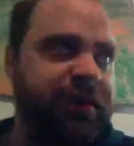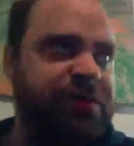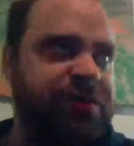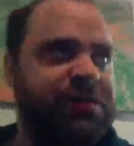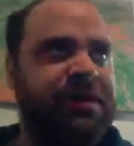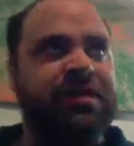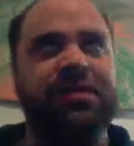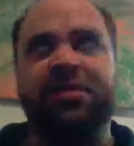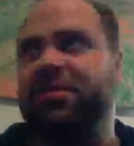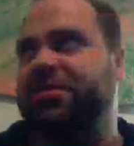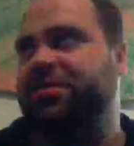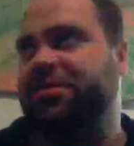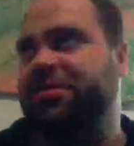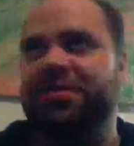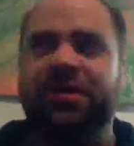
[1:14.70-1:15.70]

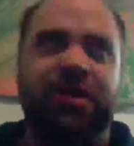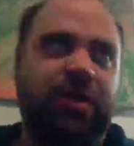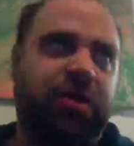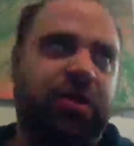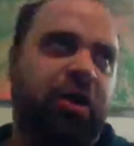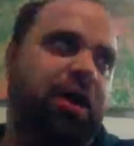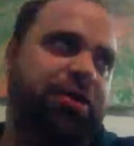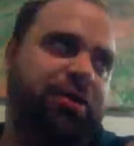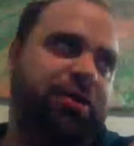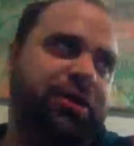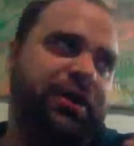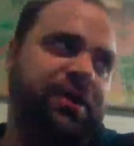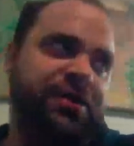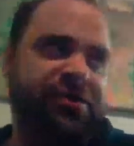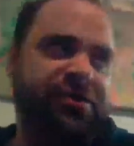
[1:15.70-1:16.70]
instance, the author
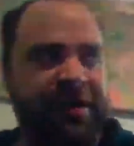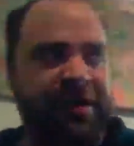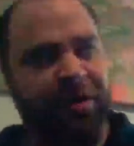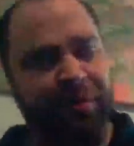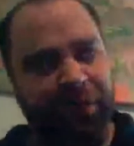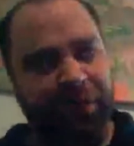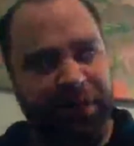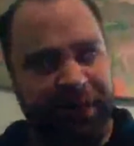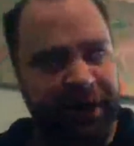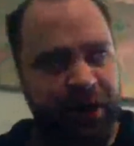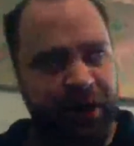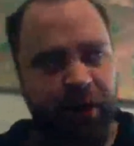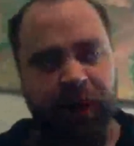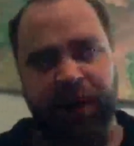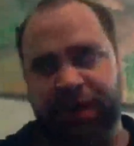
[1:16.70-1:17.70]
did this terrible
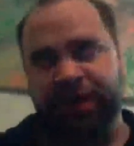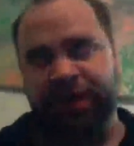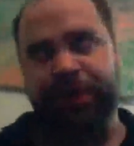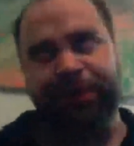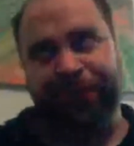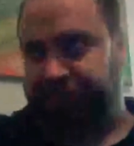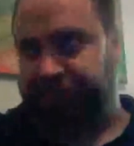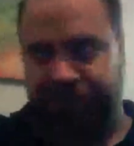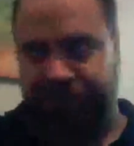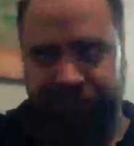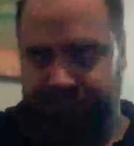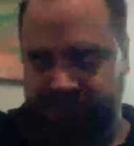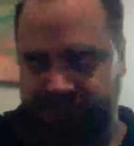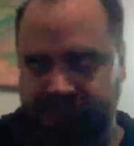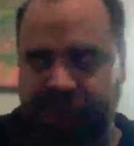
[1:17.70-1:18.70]
thing with
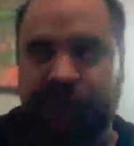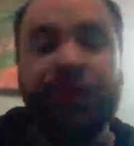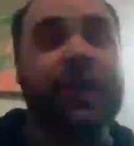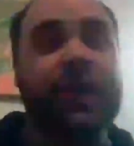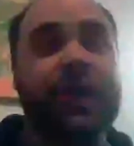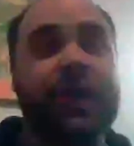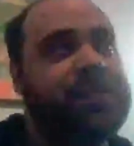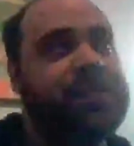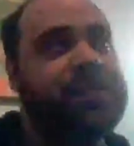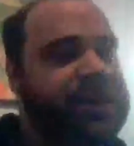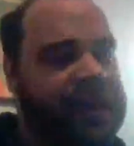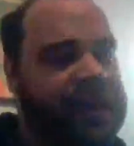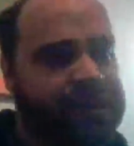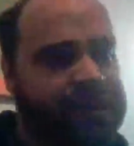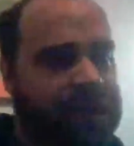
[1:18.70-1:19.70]
the concept of
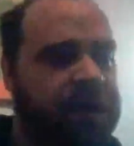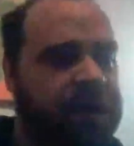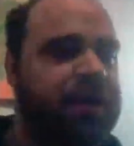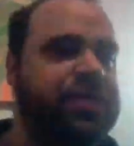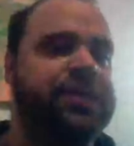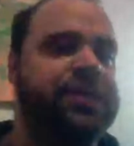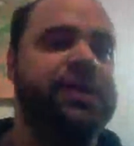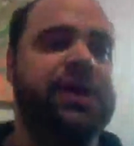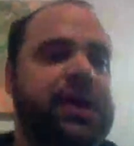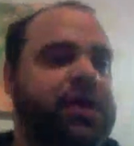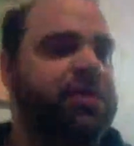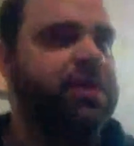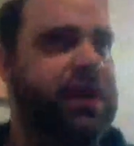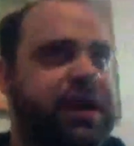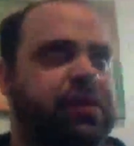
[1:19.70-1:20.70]
the death of the author,
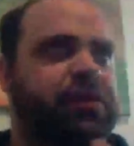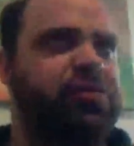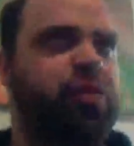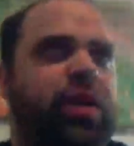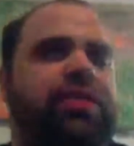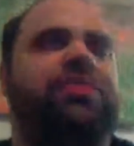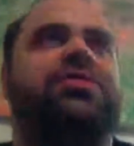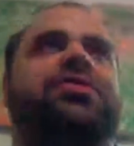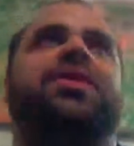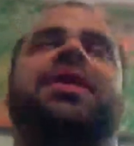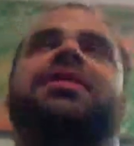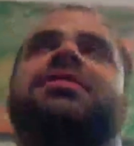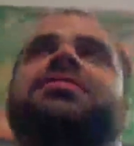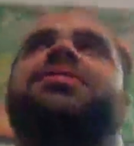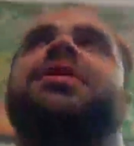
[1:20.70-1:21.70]
right? Can we square those two
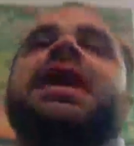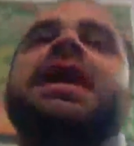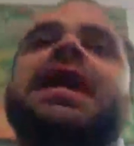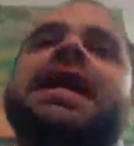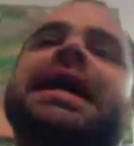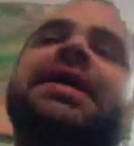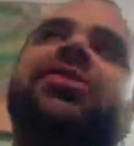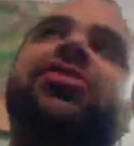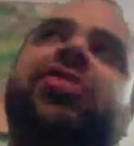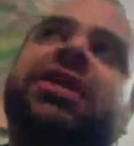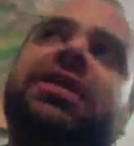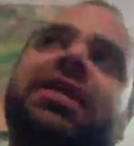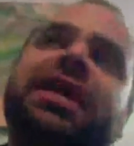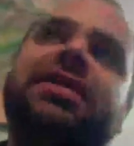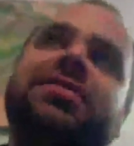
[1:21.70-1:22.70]
concepts? And
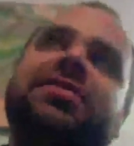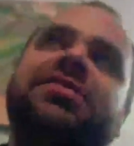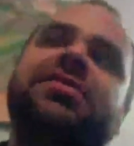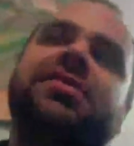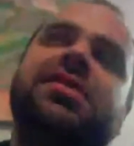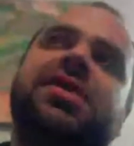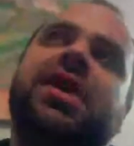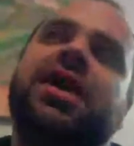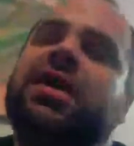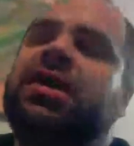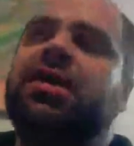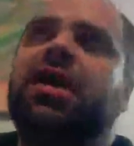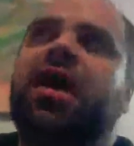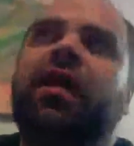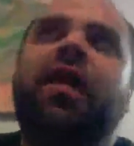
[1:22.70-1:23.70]
she does.
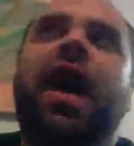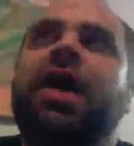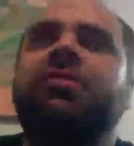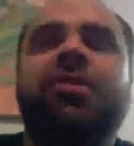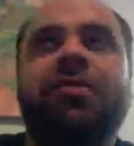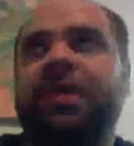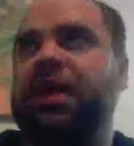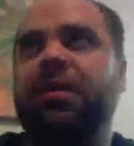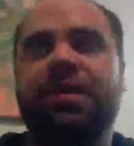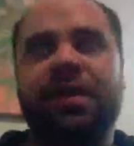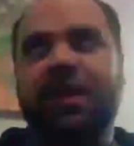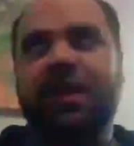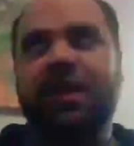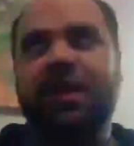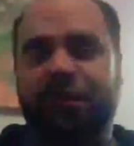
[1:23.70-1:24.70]
A lot of her video,
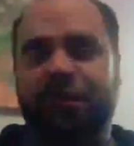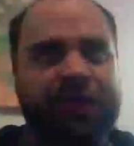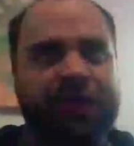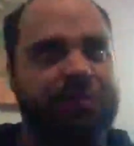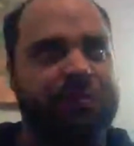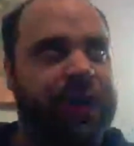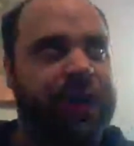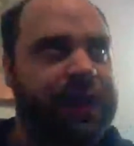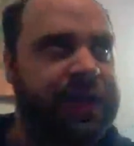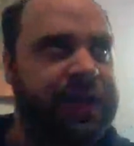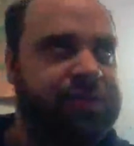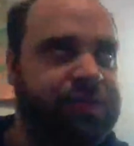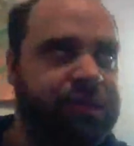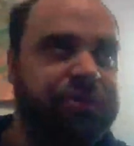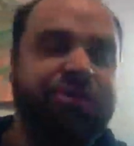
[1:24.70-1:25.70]
I think, is perfectly fine. I
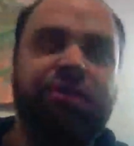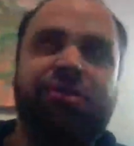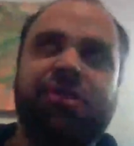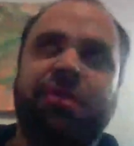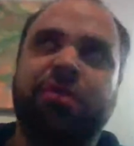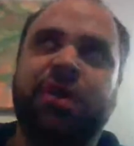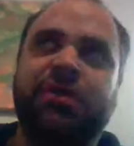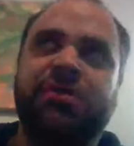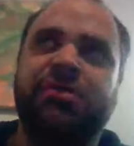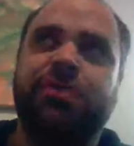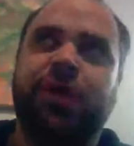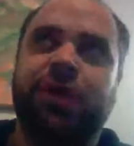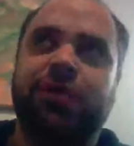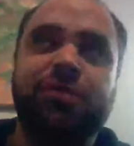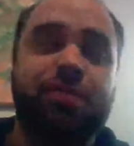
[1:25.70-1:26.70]
actually think she
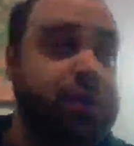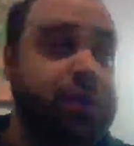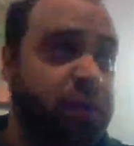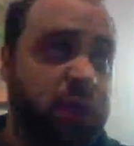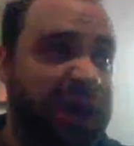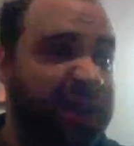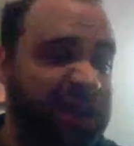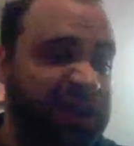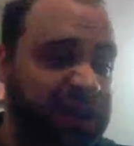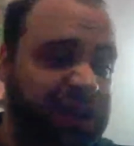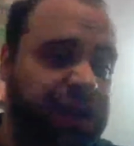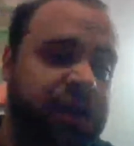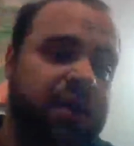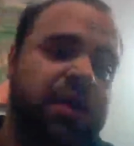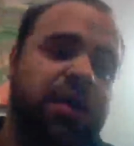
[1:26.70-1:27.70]
summarizes Barthes pretty well.